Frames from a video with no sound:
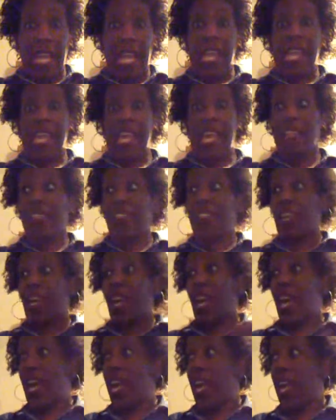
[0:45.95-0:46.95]
I ain't gotta say,
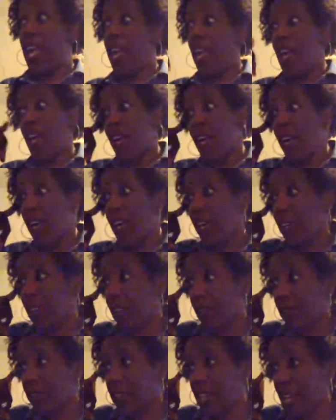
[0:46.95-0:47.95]
hey,
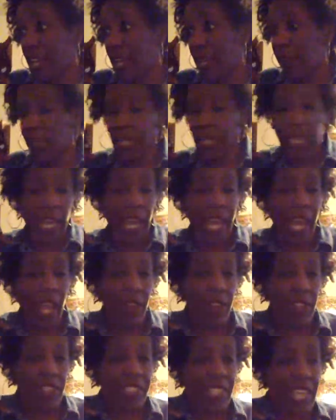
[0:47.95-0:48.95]
Tom, Dick,
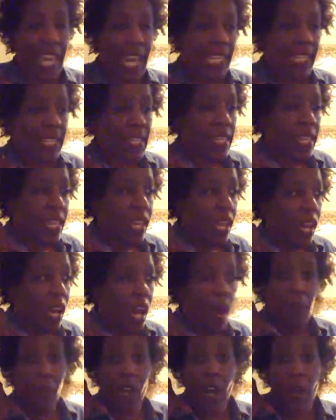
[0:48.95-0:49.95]
Harry, Sally,
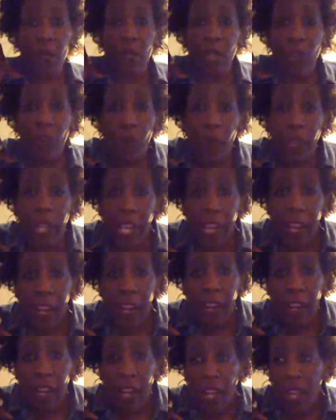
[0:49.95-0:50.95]
I'm coming over
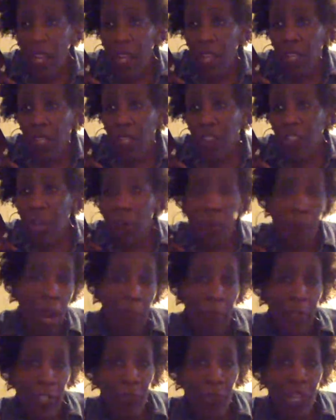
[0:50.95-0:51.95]
here to a
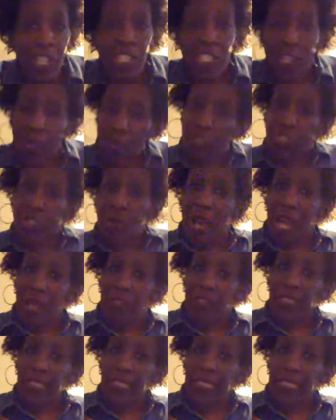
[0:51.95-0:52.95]
barbecue at so-and-so
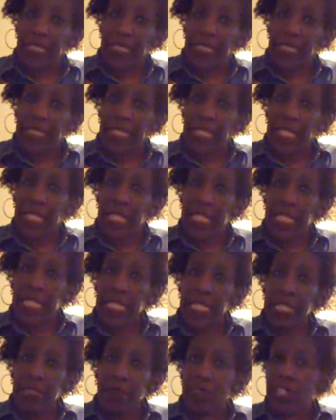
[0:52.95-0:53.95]
house.
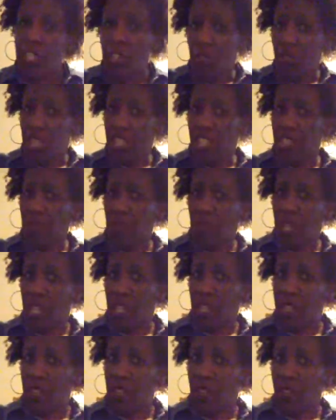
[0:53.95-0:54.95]
They don't need to know
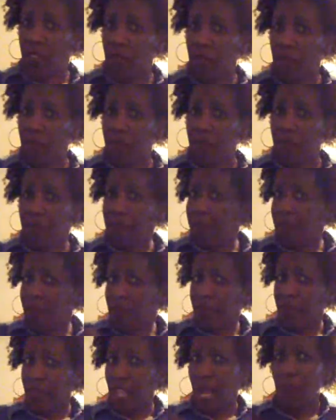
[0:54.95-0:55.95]
that.
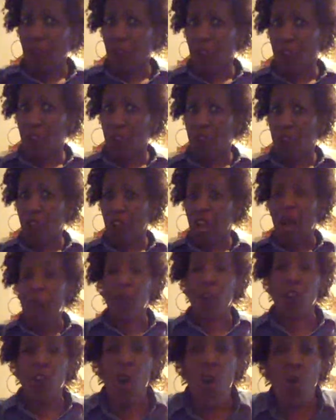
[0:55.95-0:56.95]
I'm grown.
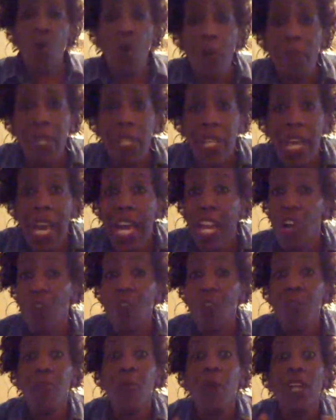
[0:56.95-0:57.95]
I'm a grown woman. I
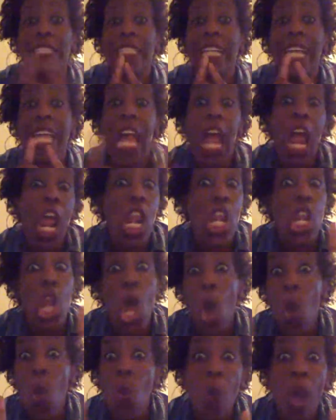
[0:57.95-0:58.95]
don't report to
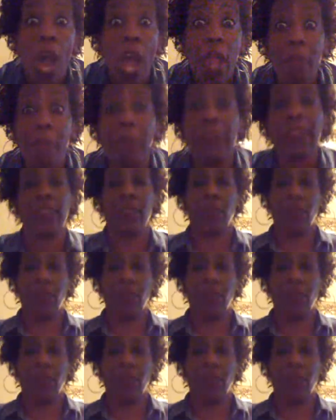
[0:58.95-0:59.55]
no one.